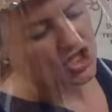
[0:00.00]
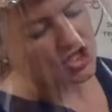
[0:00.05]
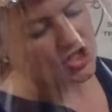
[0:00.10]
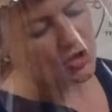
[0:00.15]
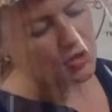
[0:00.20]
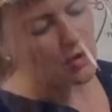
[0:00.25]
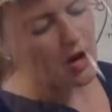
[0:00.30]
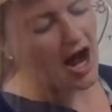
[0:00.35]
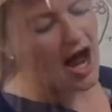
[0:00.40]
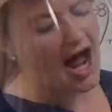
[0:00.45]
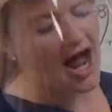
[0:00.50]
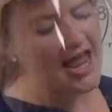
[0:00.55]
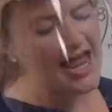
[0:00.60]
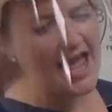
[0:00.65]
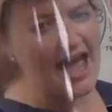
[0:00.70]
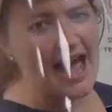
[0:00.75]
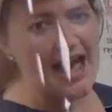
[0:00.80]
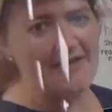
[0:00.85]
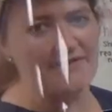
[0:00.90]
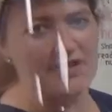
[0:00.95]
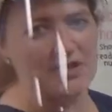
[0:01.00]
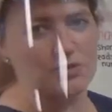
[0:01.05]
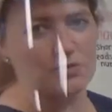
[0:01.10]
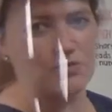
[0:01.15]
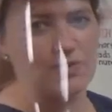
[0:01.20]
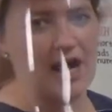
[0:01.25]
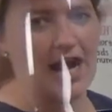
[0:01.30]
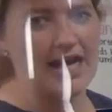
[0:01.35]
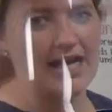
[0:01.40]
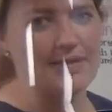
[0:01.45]
So I have it
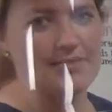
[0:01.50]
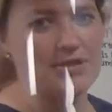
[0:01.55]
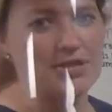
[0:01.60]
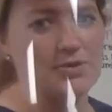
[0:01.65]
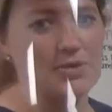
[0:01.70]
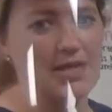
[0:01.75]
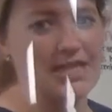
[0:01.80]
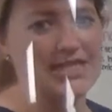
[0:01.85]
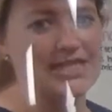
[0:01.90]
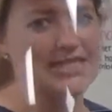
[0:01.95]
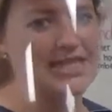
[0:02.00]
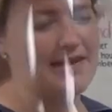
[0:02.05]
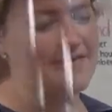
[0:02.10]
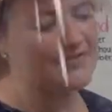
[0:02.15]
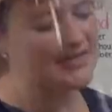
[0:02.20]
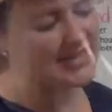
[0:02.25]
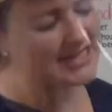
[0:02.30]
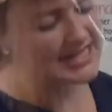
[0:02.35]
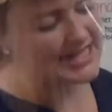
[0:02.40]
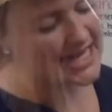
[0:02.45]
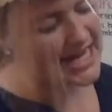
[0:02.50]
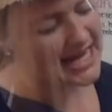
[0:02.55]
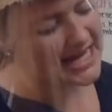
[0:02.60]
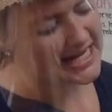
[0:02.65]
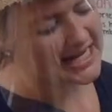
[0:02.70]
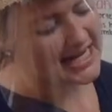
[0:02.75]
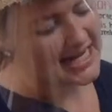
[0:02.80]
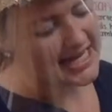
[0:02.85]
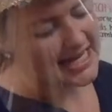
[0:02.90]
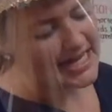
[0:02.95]
right in between the 7 and the 8.
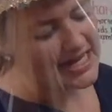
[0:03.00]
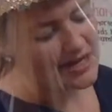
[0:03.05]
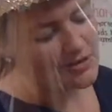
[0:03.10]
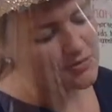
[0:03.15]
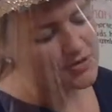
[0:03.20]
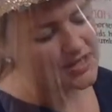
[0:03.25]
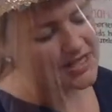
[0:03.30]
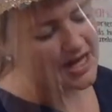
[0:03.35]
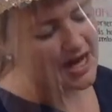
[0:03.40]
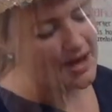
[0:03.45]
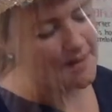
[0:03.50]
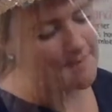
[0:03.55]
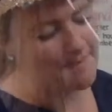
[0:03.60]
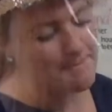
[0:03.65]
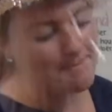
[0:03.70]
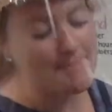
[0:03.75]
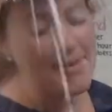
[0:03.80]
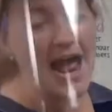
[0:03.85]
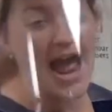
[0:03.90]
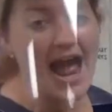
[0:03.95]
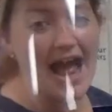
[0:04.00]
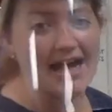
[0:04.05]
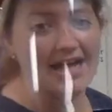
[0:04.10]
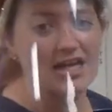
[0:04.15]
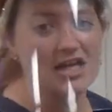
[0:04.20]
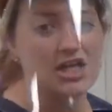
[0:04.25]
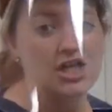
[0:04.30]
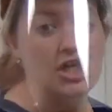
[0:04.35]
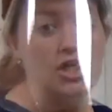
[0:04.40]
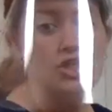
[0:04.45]
It would come
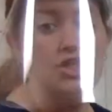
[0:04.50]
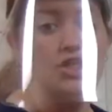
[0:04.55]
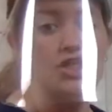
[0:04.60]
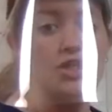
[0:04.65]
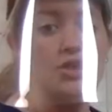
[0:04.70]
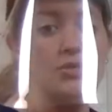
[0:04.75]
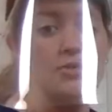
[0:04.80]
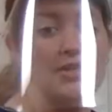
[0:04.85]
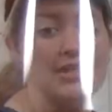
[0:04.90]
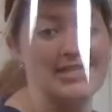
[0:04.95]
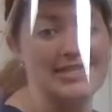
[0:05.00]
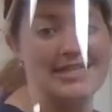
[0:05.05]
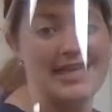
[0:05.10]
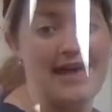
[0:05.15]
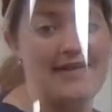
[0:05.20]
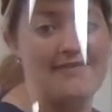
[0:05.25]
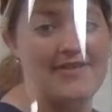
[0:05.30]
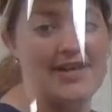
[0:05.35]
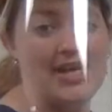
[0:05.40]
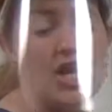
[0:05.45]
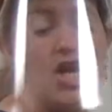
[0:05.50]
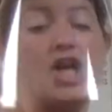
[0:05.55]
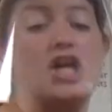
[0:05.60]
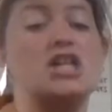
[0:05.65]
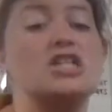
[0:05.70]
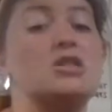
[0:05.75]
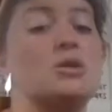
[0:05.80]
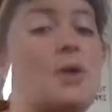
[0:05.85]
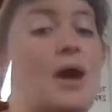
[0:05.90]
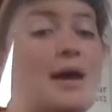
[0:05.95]
back to the 7.
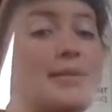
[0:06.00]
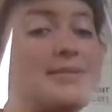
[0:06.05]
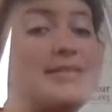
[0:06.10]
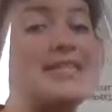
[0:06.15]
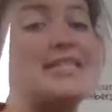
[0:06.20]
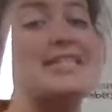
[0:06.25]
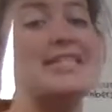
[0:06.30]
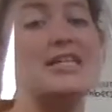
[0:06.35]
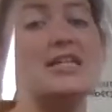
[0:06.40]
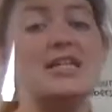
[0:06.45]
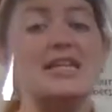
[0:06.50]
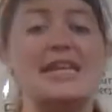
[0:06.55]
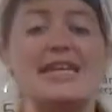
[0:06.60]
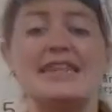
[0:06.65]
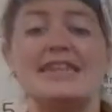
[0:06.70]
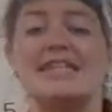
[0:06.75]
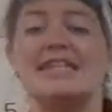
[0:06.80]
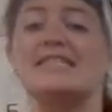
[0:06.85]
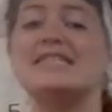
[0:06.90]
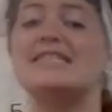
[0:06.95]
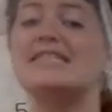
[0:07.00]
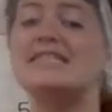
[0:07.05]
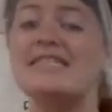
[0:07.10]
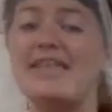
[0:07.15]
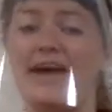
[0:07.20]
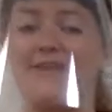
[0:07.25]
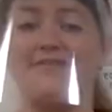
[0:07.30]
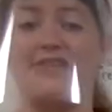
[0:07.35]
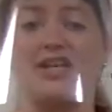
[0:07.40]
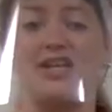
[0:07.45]
So I'm still in the
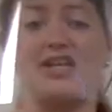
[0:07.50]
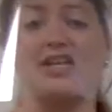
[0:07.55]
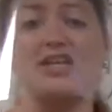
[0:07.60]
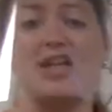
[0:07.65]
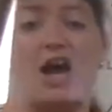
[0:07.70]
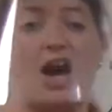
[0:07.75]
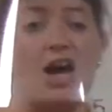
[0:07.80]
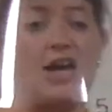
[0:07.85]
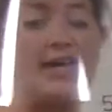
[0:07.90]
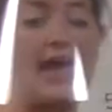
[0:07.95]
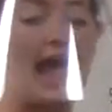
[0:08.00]
7 o'clock